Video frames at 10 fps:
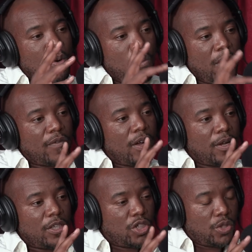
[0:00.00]
We've got to
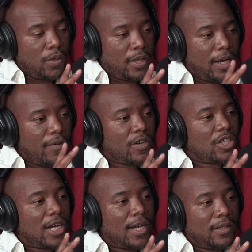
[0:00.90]
ensure that every
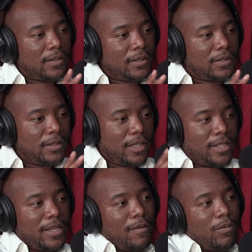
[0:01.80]
child
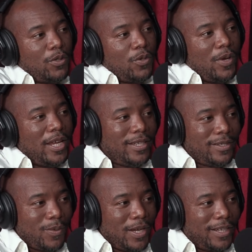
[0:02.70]
is able to
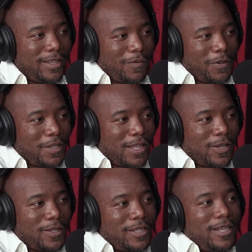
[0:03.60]
eat well in the first
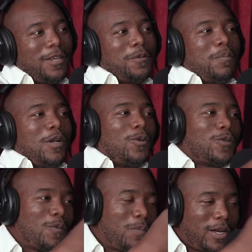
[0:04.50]
1,000 days, but
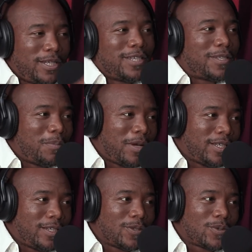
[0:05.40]
also
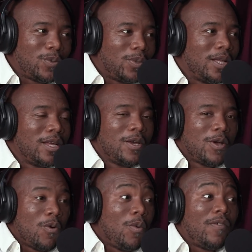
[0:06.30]
participate in school.
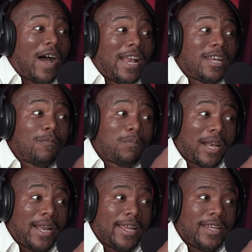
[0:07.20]
We've
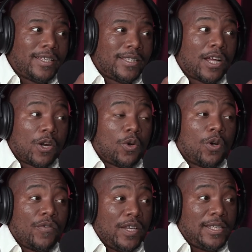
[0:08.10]
underplayed the
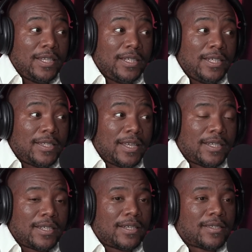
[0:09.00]
role of ECD
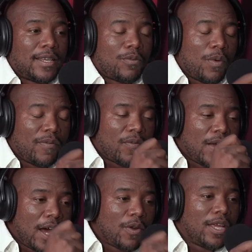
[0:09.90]
centers, and we've
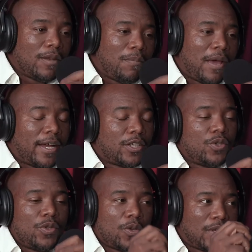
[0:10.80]
got to get back
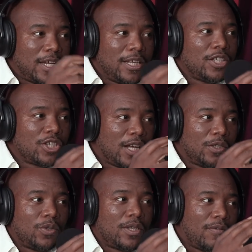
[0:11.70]
to those early
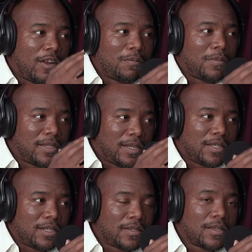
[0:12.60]
childhood development
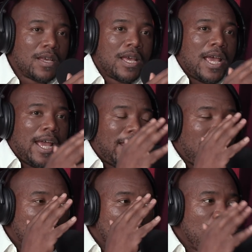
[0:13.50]
centers. And
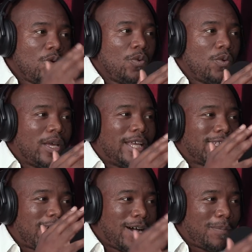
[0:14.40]
I know
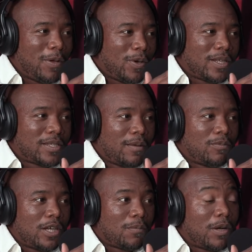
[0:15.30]
it's harping on a
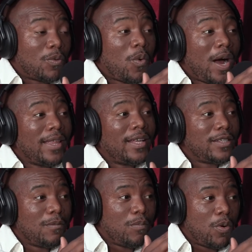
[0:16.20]
subject, but why
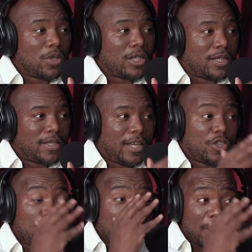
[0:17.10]
that's important is
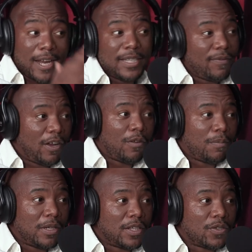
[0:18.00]
that your brain
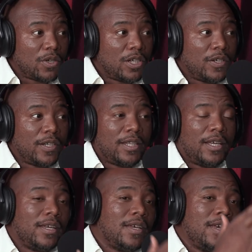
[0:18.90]
development is occurring
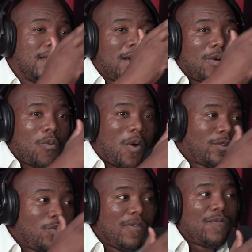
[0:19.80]
there.
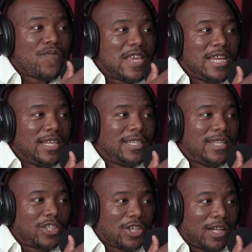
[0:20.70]
What we feed
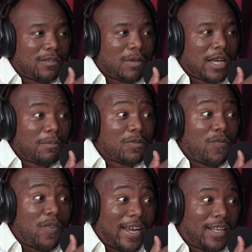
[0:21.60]
the child becomes
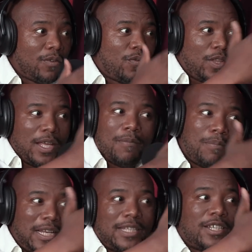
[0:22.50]
vital for their
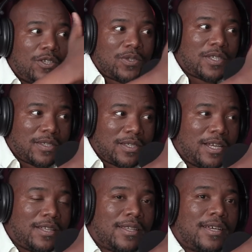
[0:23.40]
ability to
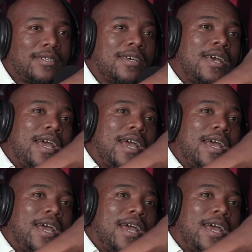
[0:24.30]
sustain that.